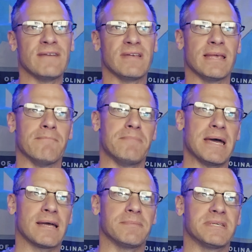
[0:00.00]
and then
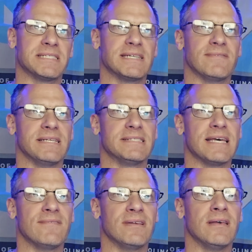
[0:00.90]
back up to
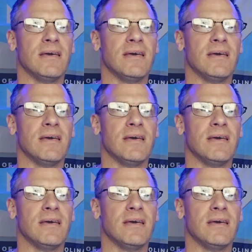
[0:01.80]
77.